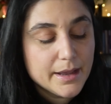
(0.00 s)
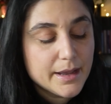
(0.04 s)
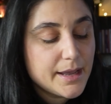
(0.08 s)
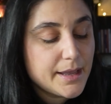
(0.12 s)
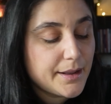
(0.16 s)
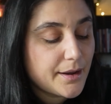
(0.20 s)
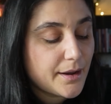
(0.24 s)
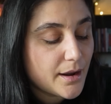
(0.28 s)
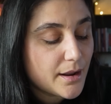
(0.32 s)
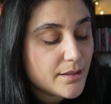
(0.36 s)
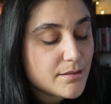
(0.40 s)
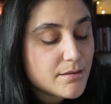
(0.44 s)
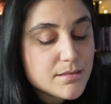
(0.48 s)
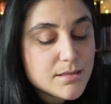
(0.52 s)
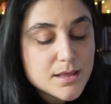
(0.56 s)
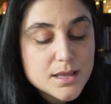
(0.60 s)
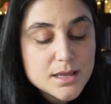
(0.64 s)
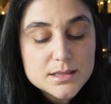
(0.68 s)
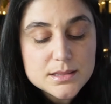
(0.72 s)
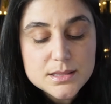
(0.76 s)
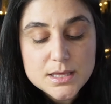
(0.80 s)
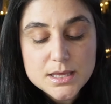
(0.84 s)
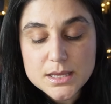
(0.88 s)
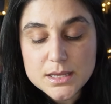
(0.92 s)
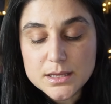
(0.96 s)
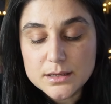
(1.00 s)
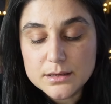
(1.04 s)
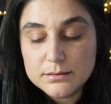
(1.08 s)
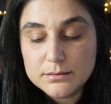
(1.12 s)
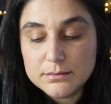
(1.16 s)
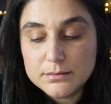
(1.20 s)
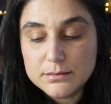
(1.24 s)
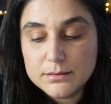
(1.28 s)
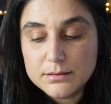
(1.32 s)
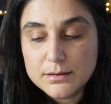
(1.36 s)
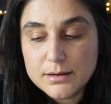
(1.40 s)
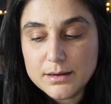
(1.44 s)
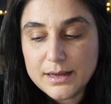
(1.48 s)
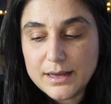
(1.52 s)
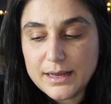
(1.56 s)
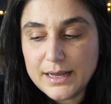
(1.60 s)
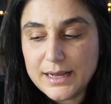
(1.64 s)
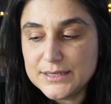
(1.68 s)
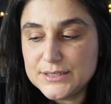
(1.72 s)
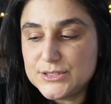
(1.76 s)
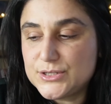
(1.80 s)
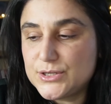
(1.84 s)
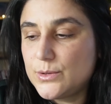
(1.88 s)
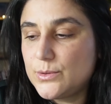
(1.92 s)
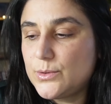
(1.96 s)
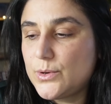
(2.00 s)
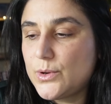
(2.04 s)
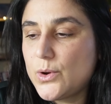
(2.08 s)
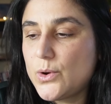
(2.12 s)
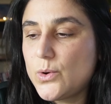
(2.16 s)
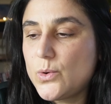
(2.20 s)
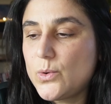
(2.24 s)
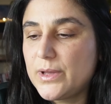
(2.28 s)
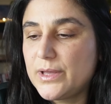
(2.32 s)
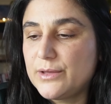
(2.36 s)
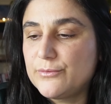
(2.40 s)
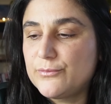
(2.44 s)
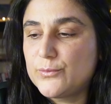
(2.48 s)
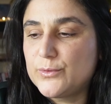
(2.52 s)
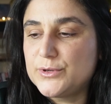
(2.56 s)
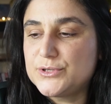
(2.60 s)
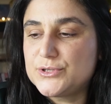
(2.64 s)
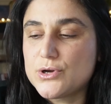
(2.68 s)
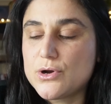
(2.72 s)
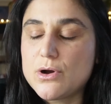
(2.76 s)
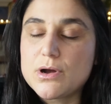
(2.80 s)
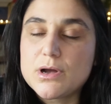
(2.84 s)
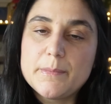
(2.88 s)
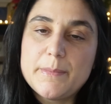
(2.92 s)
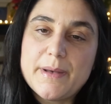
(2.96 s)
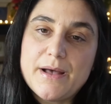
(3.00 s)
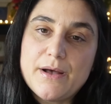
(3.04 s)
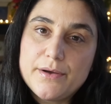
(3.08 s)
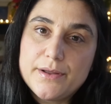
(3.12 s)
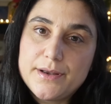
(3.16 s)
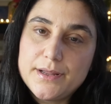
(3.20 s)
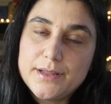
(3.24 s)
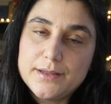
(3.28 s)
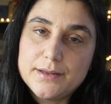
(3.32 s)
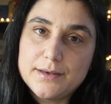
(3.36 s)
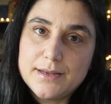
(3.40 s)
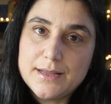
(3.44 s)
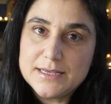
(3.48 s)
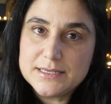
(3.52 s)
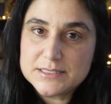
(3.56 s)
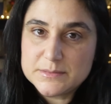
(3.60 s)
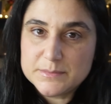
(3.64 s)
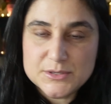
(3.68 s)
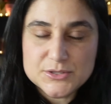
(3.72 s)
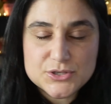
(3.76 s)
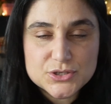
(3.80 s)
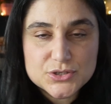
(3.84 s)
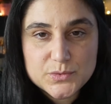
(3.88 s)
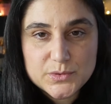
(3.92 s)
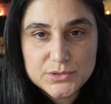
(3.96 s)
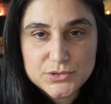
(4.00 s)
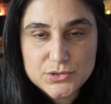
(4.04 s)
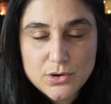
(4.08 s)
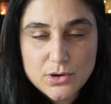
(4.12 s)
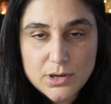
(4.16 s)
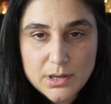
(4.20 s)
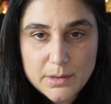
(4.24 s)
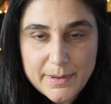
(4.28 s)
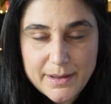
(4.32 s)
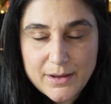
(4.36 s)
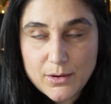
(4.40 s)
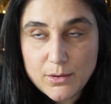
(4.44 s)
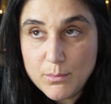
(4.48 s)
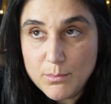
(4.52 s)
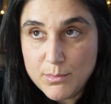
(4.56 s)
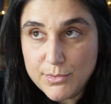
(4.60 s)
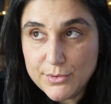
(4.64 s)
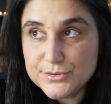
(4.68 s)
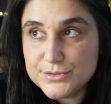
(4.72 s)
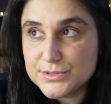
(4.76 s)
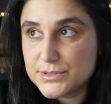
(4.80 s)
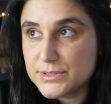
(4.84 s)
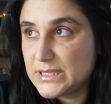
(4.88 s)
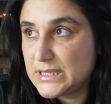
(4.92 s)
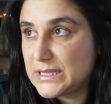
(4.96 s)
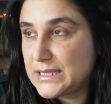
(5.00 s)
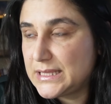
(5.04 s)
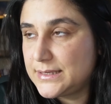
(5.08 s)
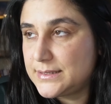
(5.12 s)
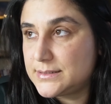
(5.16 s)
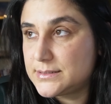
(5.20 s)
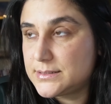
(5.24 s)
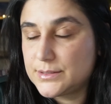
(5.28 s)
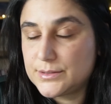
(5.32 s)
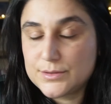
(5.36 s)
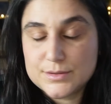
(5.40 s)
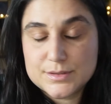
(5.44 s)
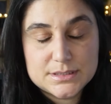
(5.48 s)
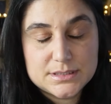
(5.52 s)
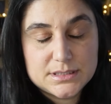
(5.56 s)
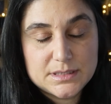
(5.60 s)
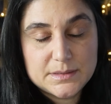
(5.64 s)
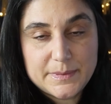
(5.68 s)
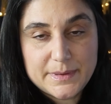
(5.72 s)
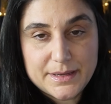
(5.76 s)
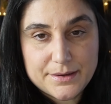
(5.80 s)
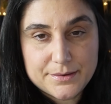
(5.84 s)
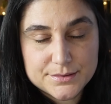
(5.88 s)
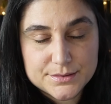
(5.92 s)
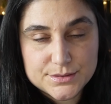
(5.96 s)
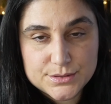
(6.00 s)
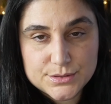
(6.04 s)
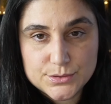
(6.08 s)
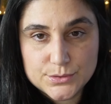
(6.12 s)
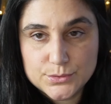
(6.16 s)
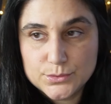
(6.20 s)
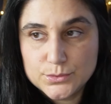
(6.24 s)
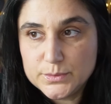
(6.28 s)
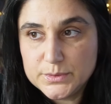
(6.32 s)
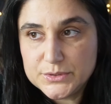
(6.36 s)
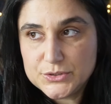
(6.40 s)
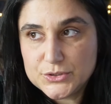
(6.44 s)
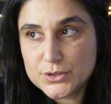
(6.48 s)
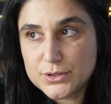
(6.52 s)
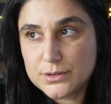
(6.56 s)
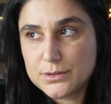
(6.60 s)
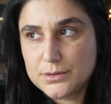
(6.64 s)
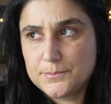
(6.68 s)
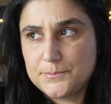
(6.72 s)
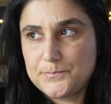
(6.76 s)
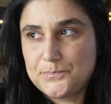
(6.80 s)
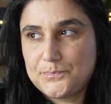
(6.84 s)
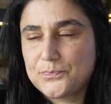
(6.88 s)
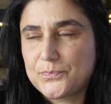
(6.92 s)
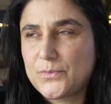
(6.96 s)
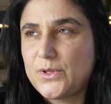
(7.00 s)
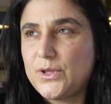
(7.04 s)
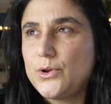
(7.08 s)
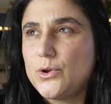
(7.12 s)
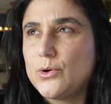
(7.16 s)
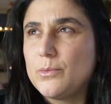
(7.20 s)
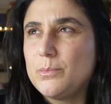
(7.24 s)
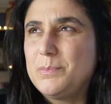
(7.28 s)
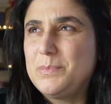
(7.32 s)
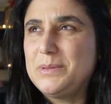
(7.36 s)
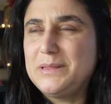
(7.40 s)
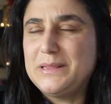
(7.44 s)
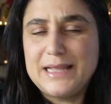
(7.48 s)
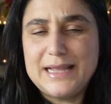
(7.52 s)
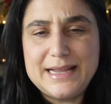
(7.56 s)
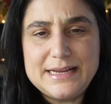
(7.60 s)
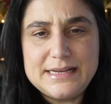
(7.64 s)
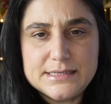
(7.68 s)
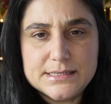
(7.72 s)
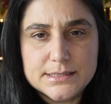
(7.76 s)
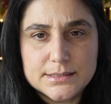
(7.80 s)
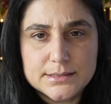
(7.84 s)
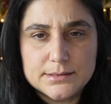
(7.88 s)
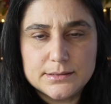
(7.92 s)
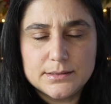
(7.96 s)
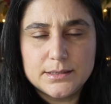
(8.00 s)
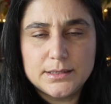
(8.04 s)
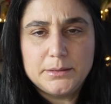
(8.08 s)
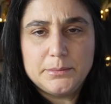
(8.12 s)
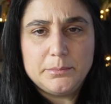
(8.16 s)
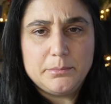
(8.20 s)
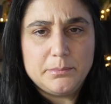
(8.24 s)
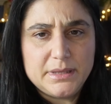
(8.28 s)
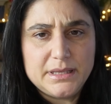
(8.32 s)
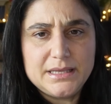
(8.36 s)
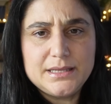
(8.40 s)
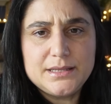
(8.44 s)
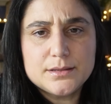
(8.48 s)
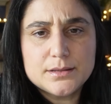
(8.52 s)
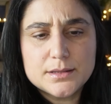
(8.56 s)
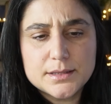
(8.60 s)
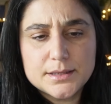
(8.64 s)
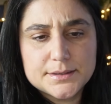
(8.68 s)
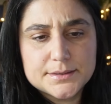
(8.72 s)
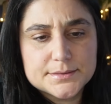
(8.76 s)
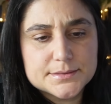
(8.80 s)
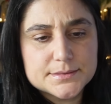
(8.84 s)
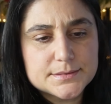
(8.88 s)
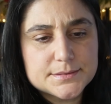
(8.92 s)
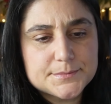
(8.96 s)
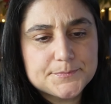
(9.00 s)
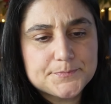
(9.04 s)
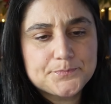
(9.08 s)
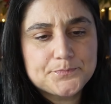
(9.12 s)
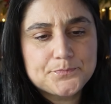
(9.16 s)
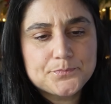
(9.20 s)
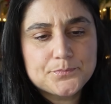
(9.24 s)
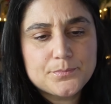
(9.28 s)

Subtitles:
And another thing that I don't know if we talk about it as much as we talk about most of the things that narcissistic parents do, which are, blatant and mean things,